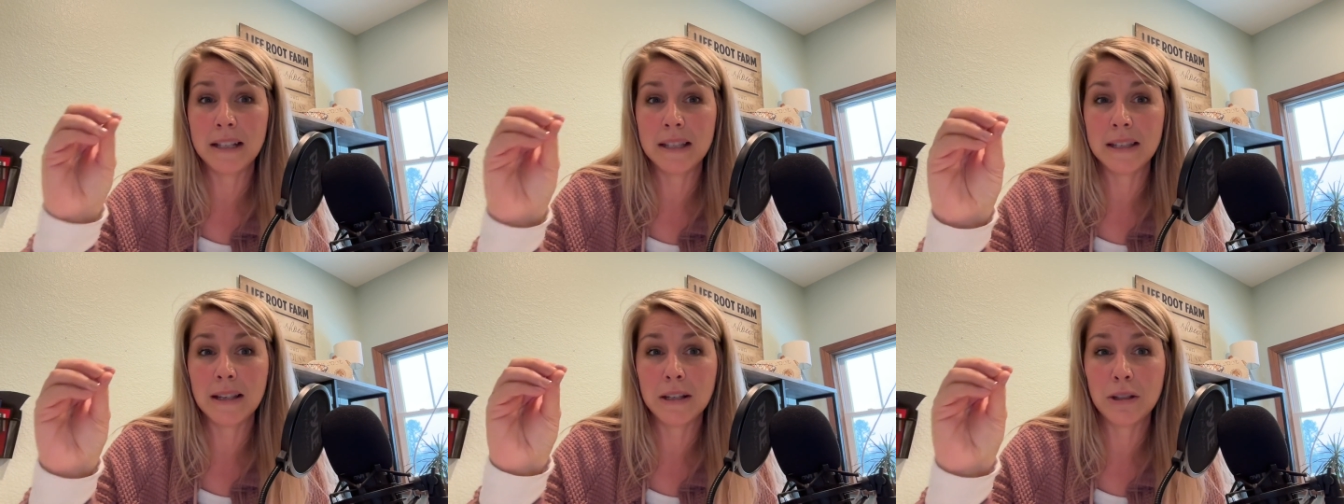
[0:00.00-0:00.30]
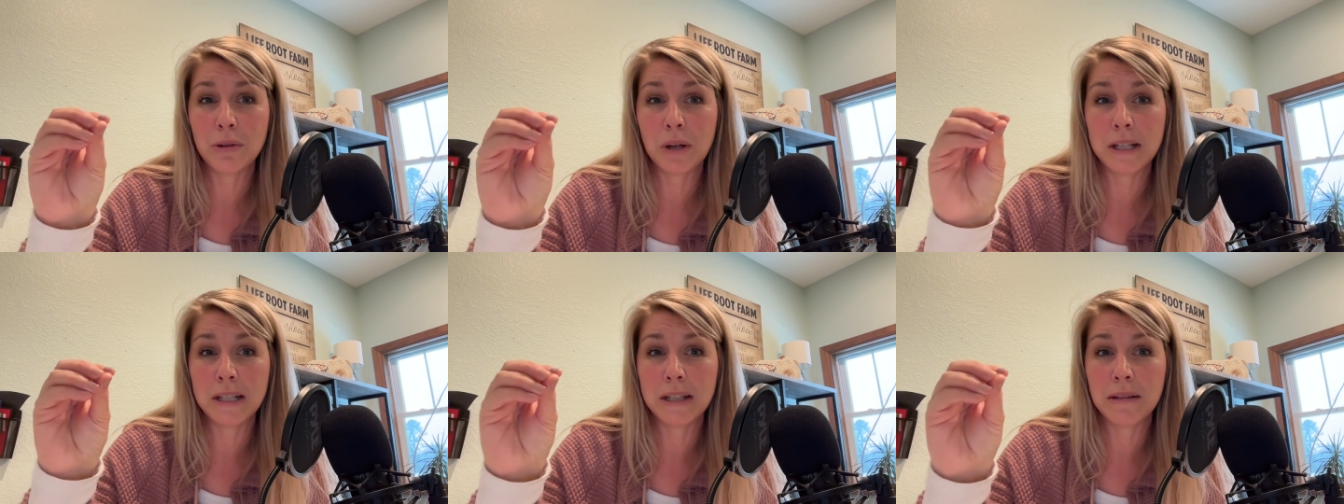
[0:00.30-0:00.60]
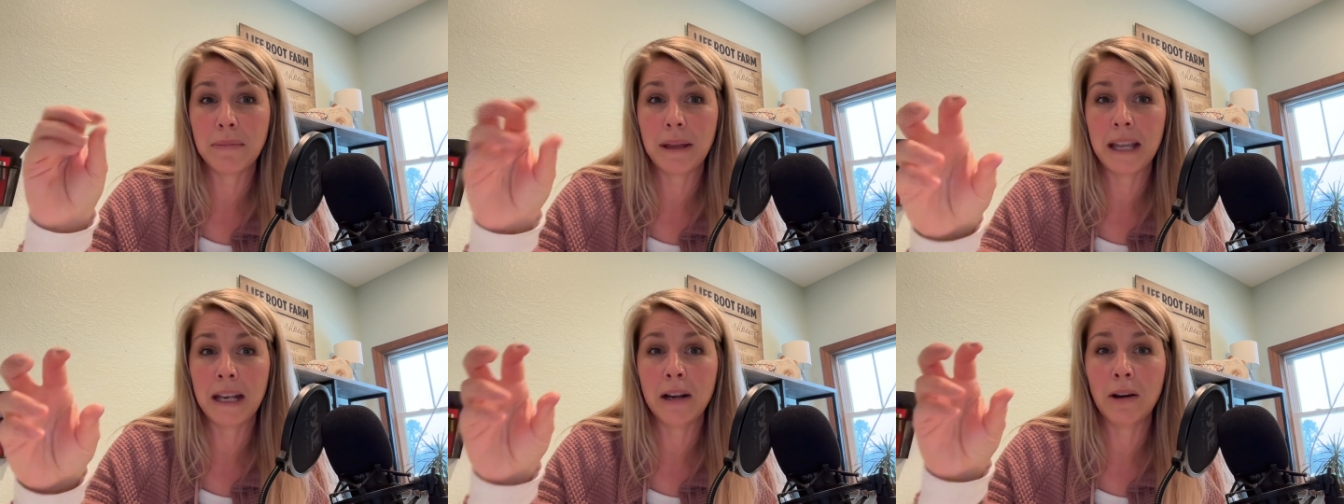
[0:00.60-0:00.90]
that
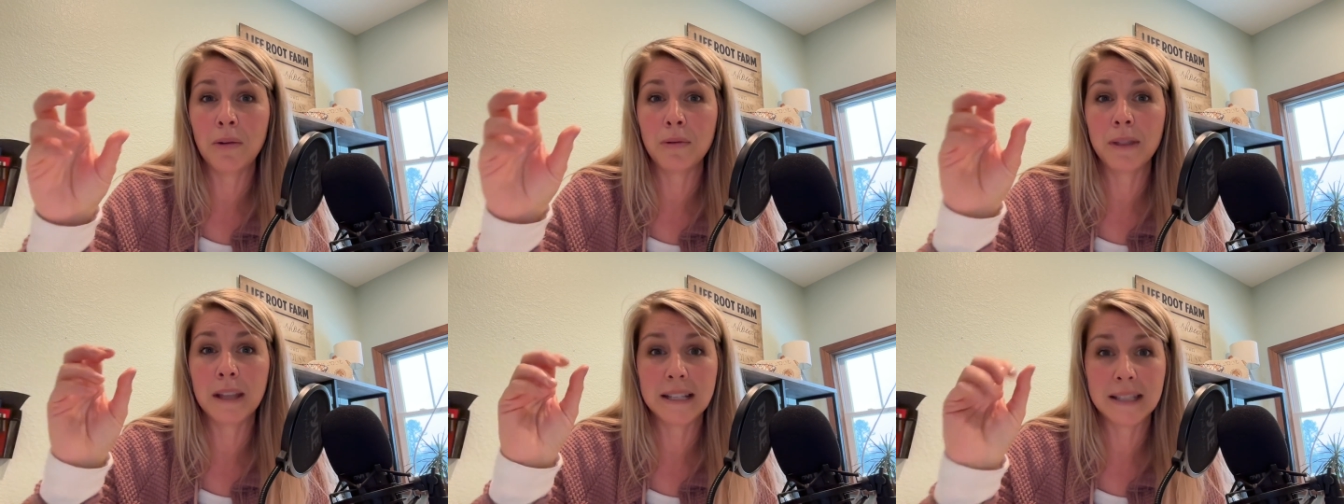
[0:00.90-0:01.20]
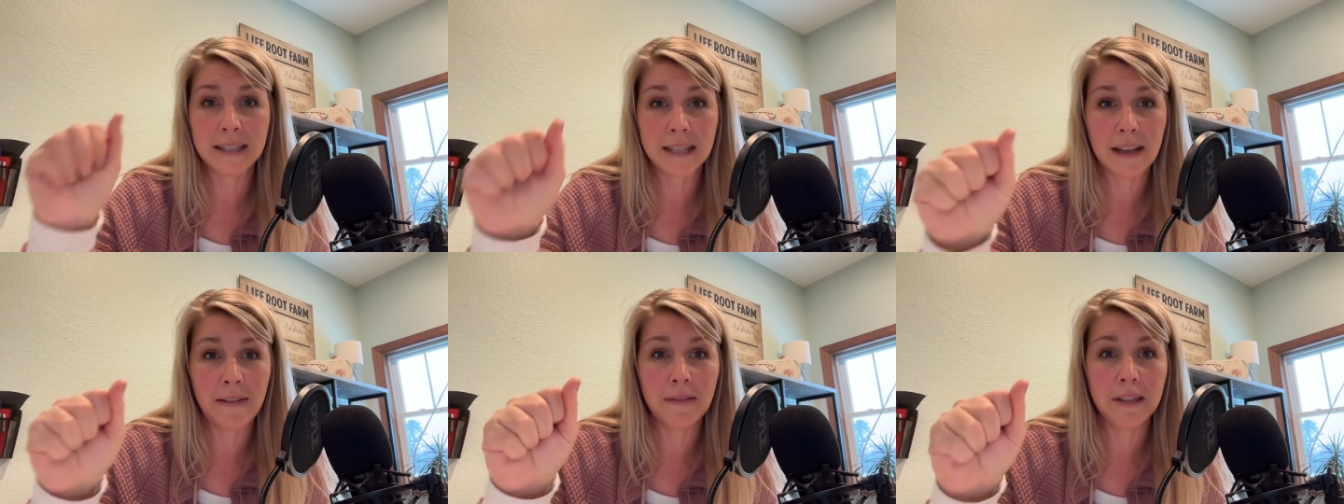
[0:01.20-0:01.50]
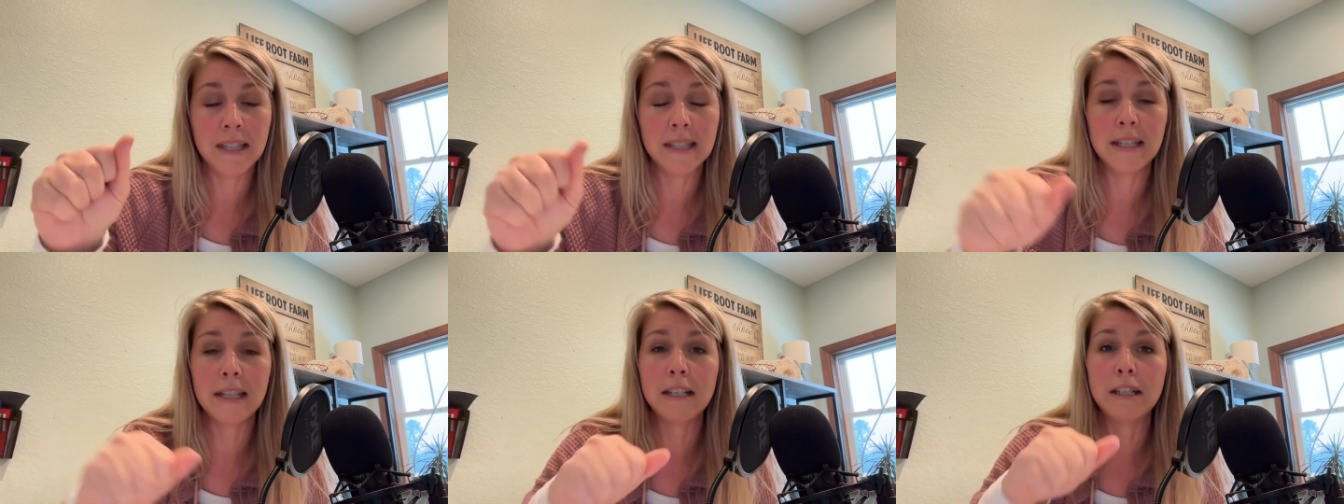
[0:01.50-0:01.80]
sun-dried tomato, and they
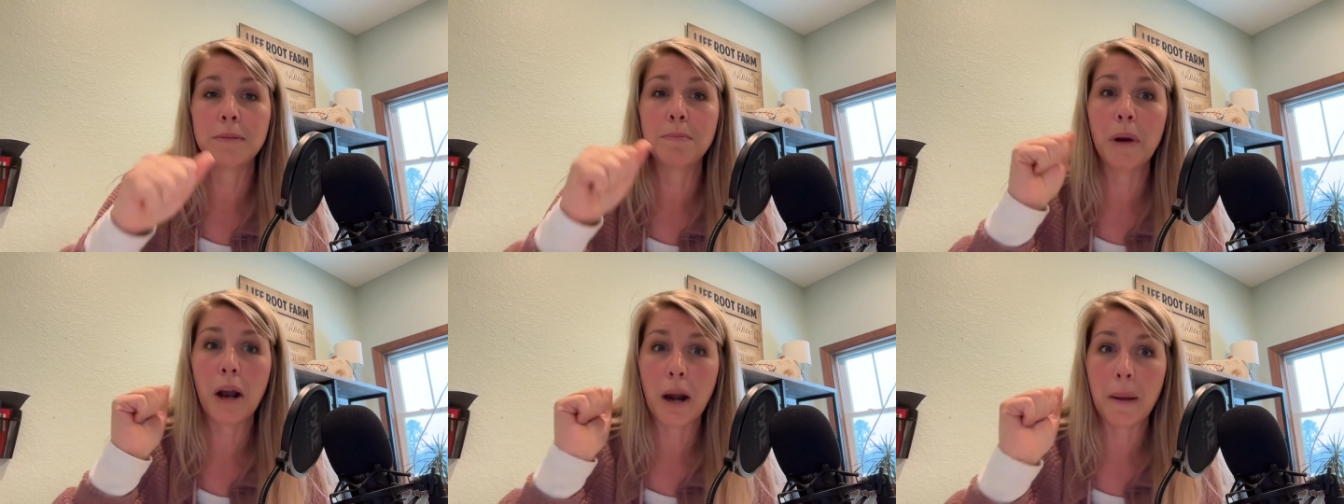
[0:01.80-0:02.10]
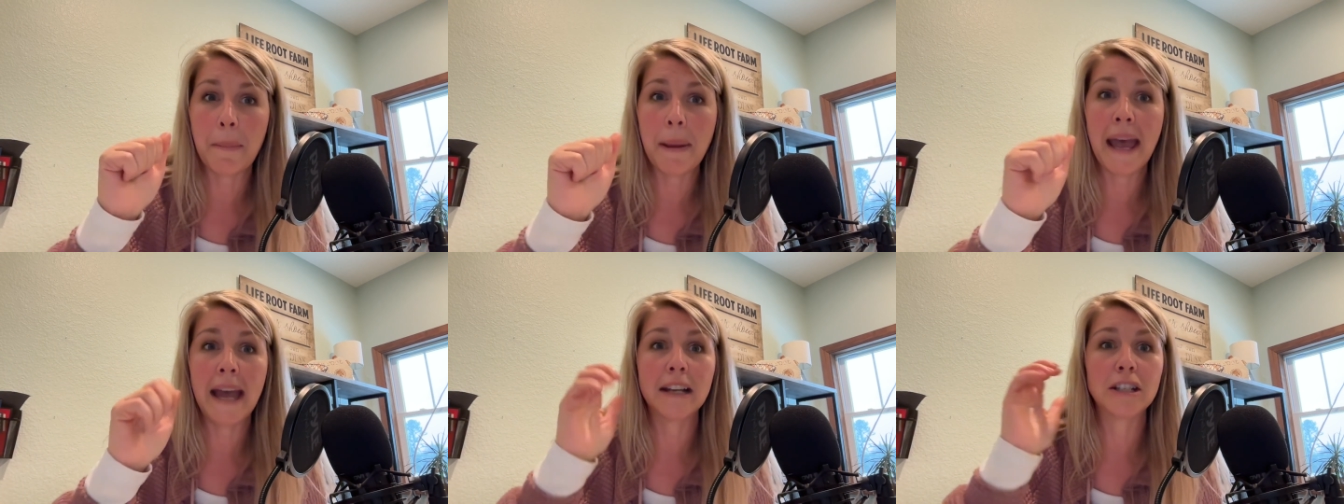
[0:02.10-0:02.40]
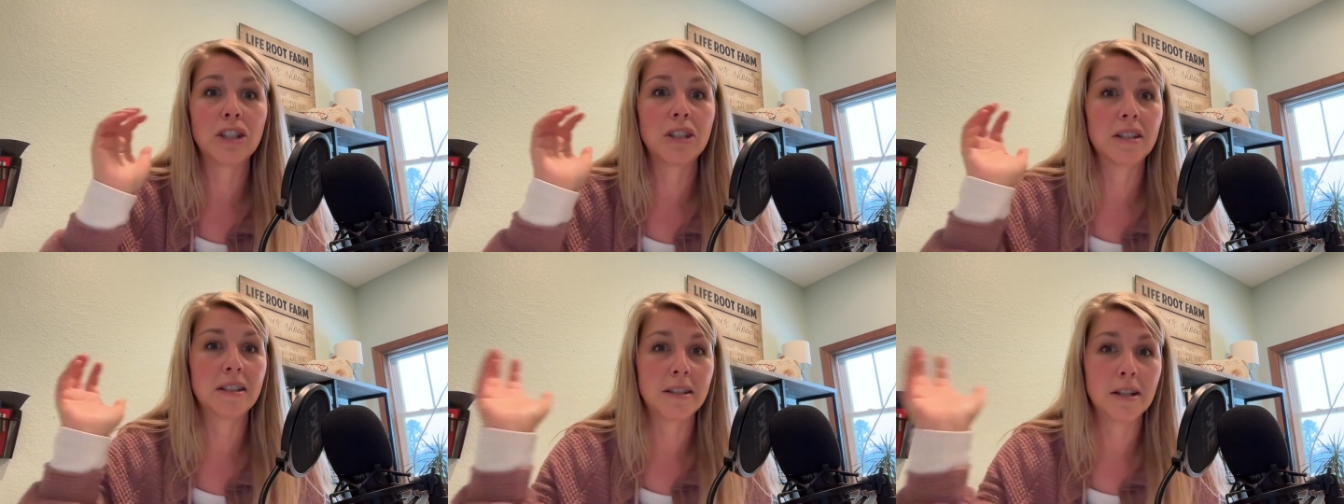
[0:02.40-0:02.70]
saved the seeds, brought it
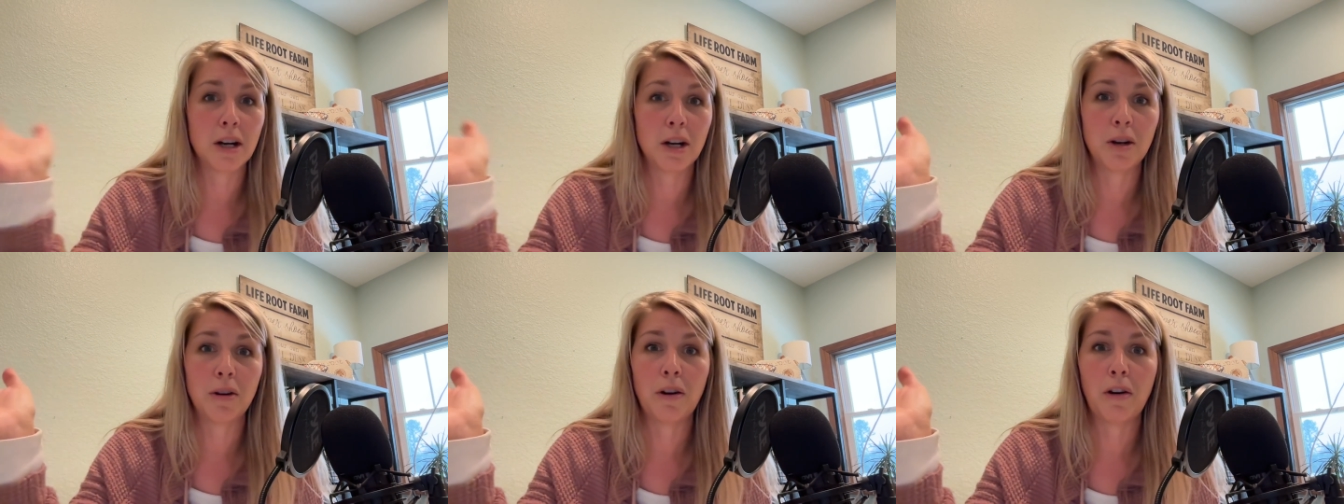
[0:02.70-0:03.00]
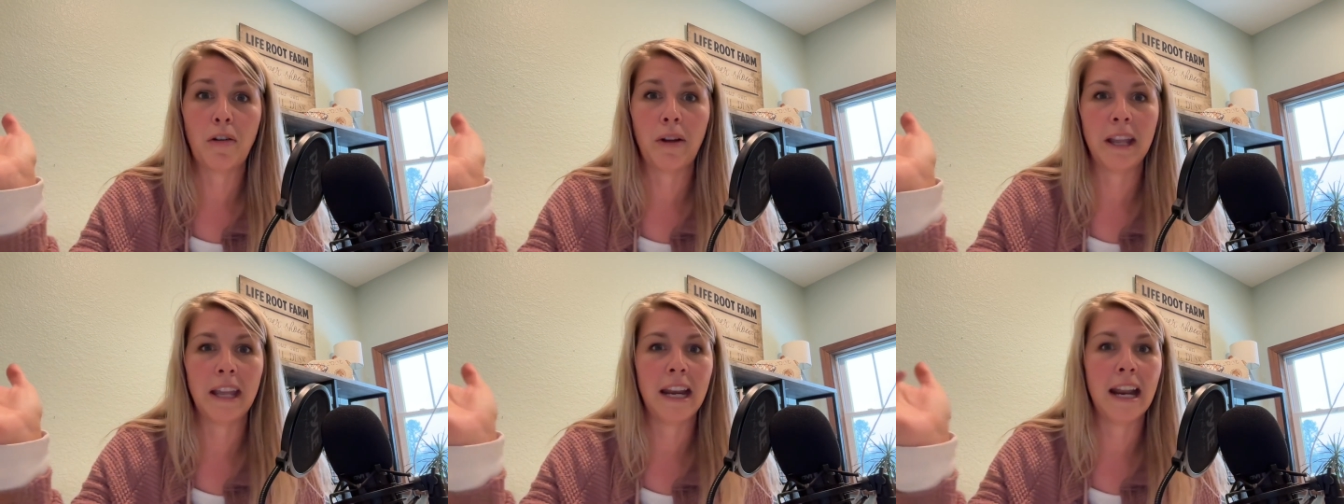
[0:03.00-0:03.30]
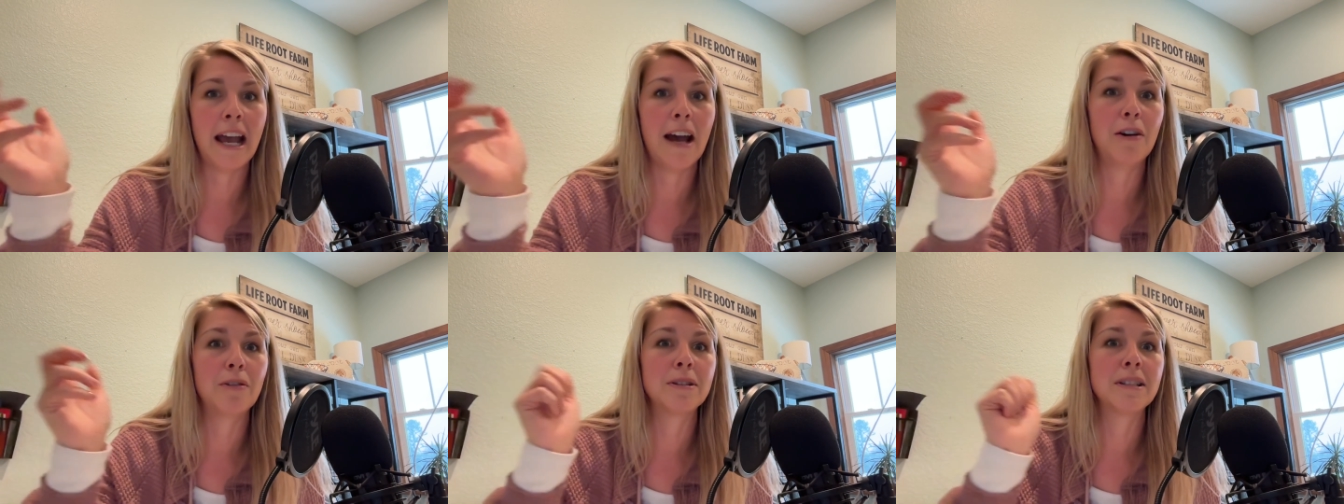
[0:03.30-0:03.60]
back. She started
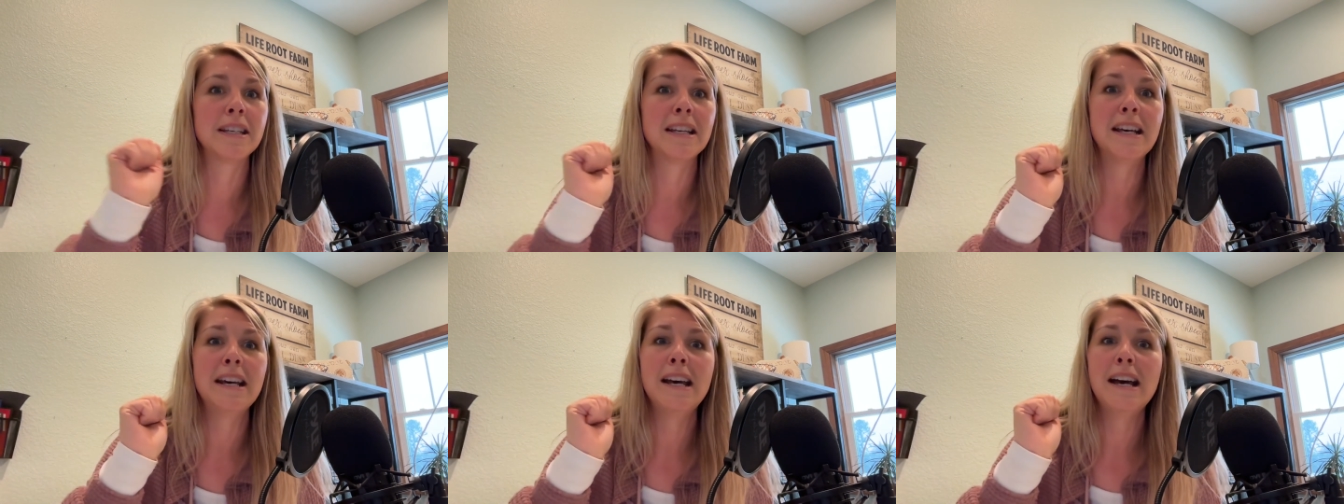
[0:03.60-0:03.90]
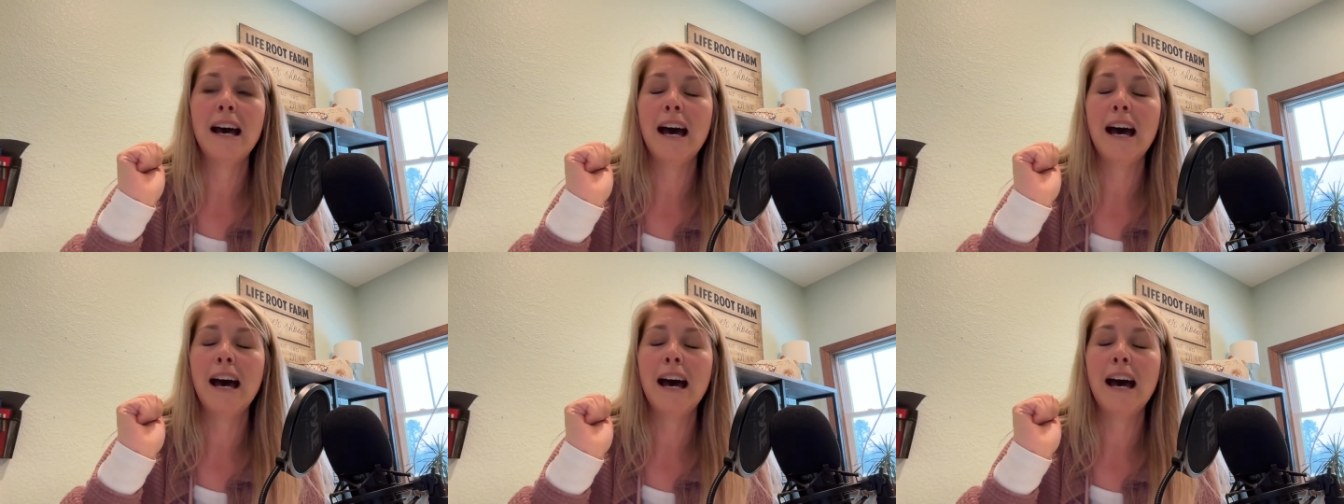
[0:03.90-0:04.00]
growing it out.